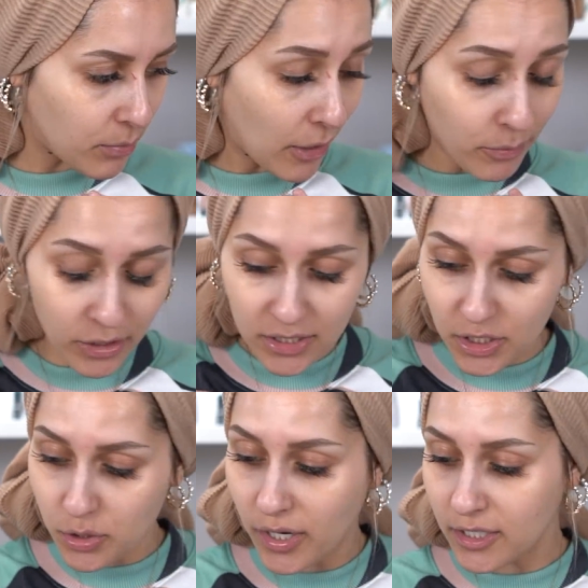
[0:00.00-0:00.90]
brow products
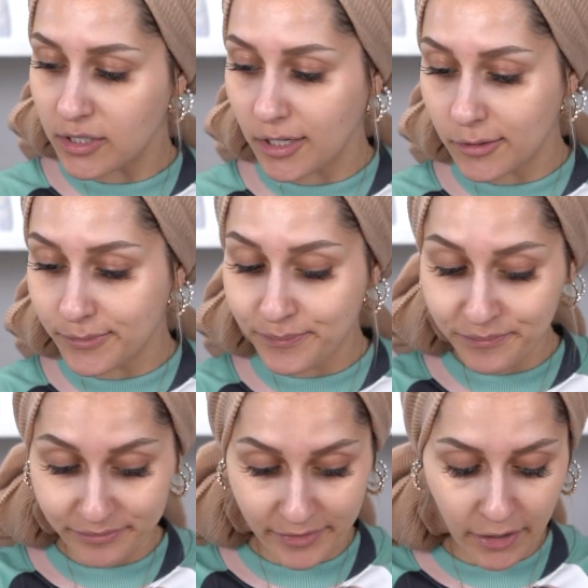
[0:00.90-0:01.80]
to try, so
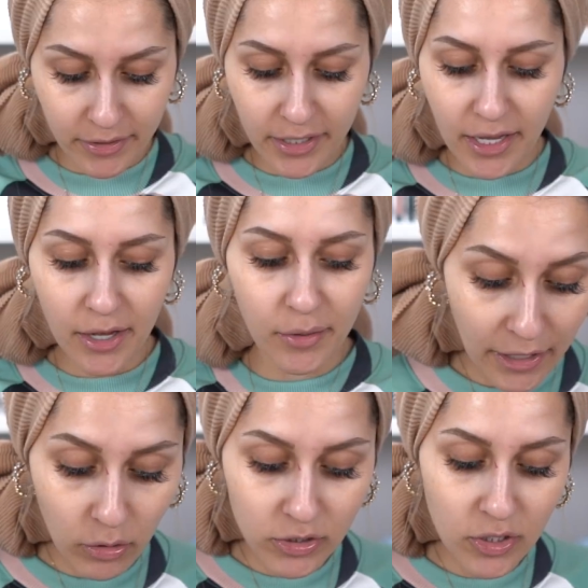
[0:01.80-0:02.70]
there you go.
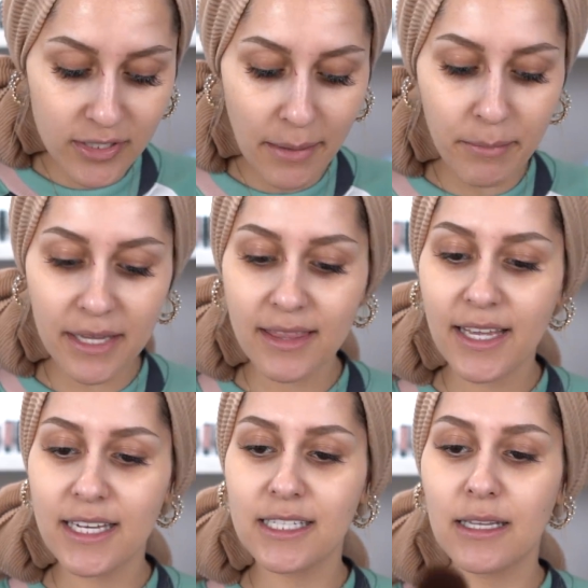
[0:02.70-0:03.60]
They also sent me
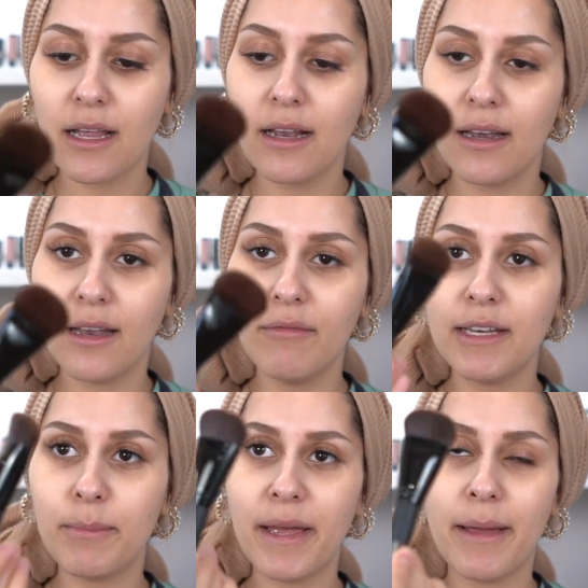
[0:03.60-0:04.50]
this
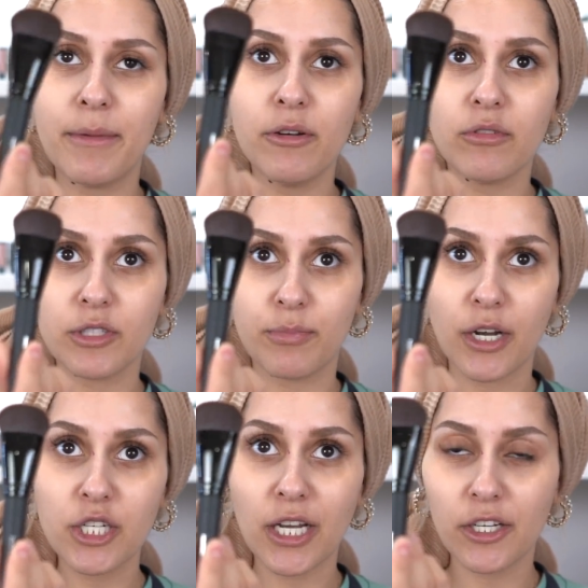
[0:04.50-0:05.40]
lovely Bareminerals
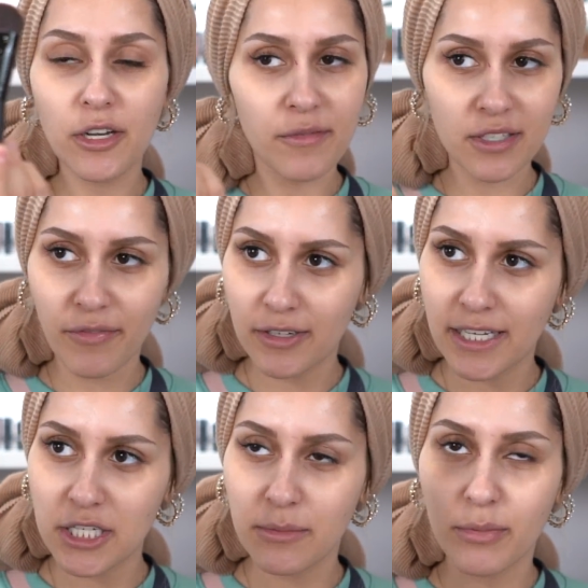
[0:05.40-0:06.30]
brush. I don't know if it's a
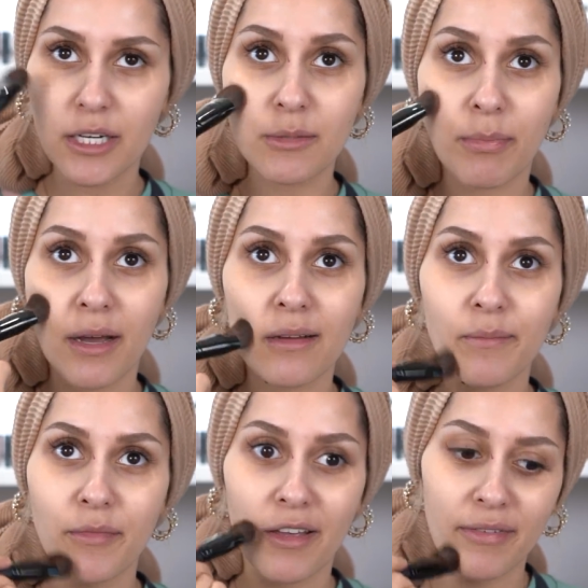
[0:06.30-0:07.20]
foundation brush, but
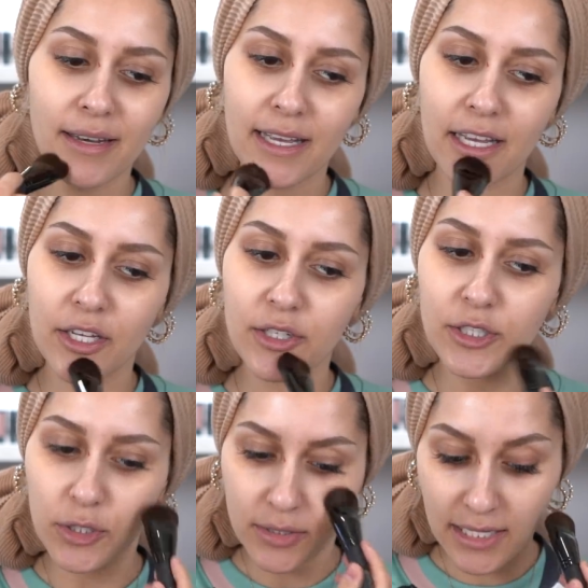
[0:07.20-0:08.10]
I feel like I could
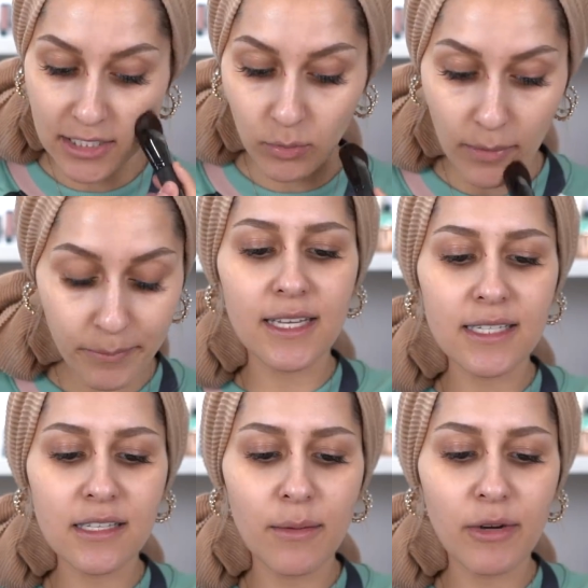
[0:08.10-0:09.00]
use it as one. This
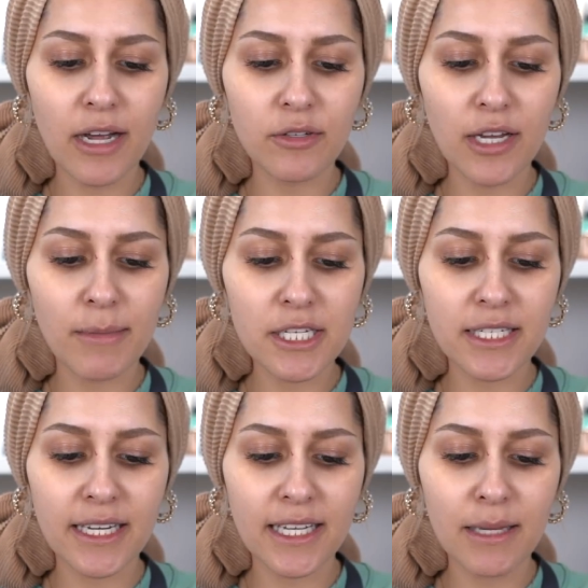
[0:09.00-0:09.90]
time round, I'm actually
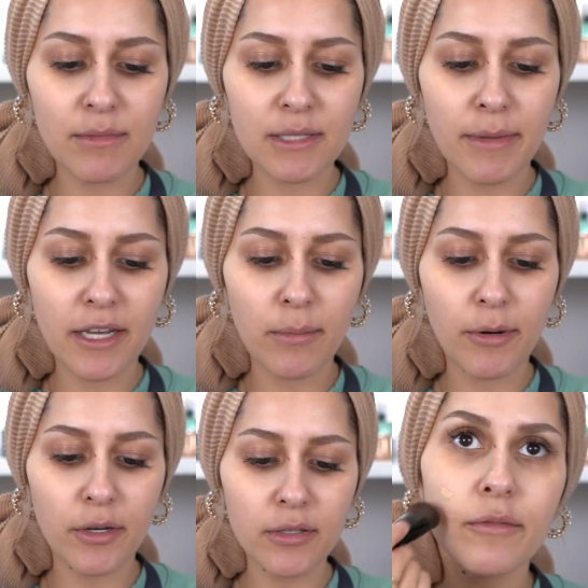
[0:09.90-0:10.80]
going to keep this makeup
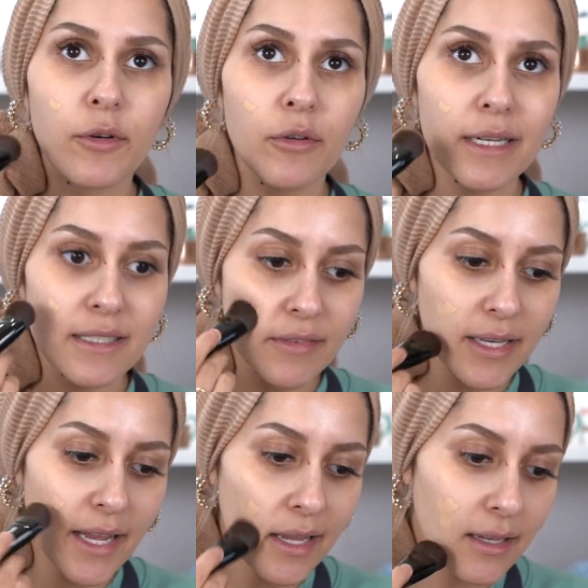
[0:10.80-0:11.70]
on for the rest of the
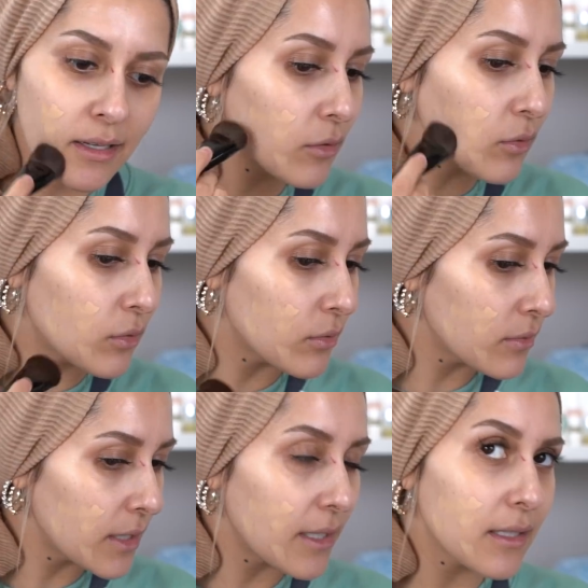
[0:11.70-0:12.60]
day. Ooh,
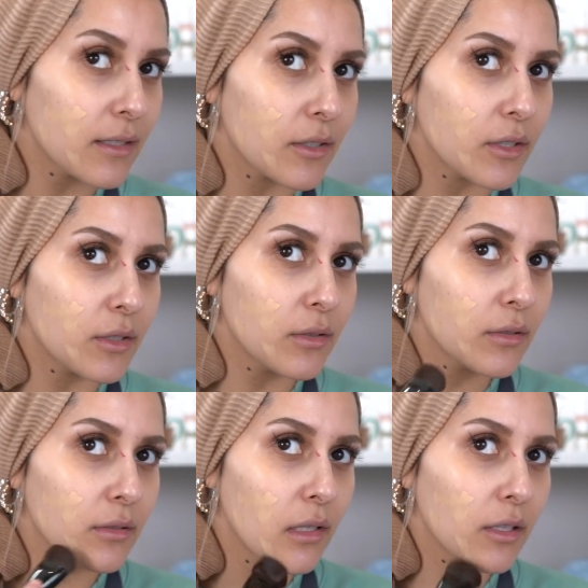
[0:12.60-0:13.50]
it is a
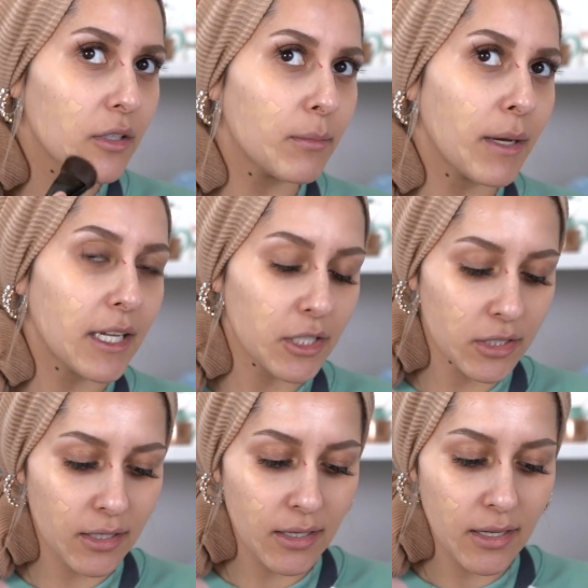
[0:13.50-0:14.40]
good match.